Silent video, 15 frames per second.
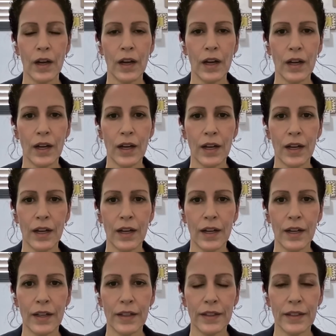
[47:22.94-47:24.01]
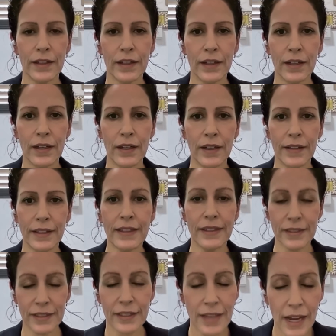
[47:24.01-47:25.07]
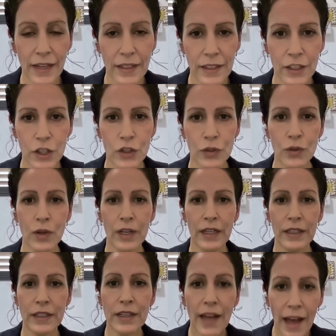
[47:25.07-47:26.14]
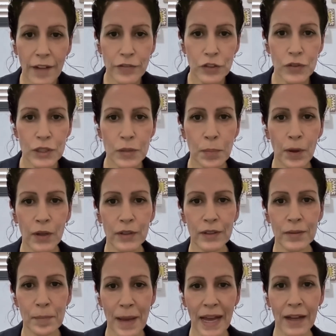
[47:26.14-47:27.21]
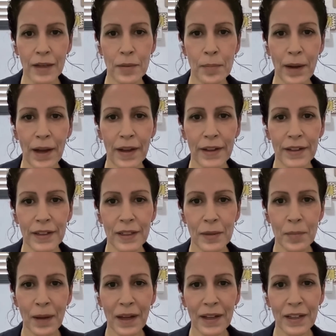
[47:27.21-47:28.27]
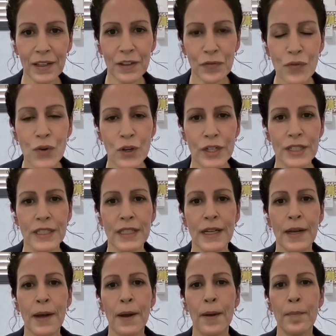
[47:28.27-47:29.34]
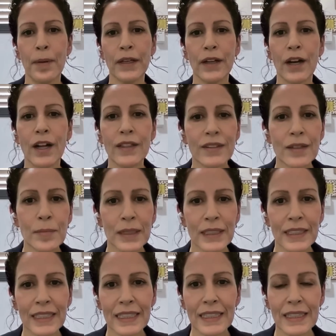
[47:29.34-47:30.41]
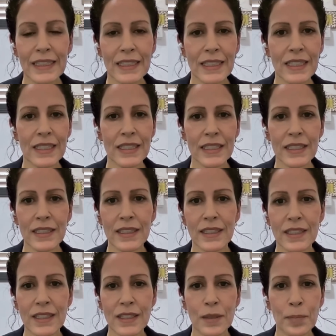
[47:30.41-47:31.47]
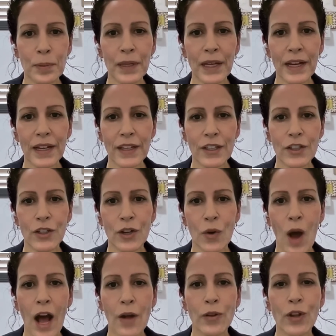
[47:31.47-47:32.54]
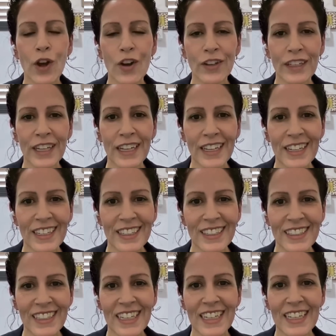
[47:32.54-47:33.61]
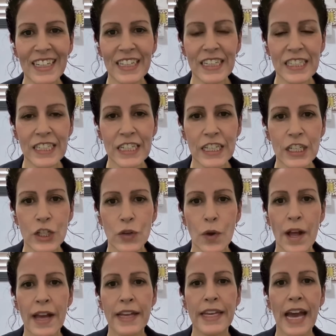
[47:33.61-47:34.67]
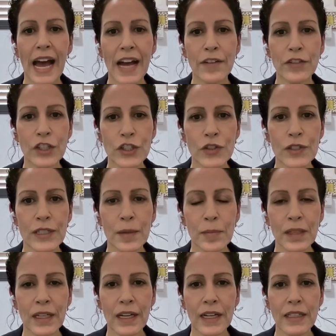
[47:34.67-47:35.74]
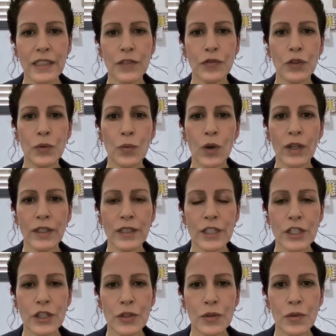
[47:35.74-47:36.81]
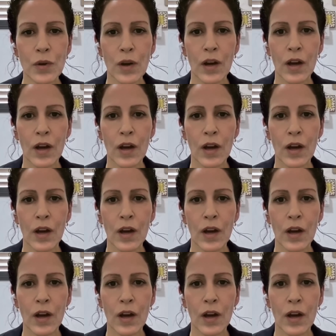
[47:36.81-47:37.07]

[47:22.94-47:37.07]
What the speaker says: that is attacking you, you have to respond back by force. But ultimately, this is a play. How long can it continue? You have to do something else if you want to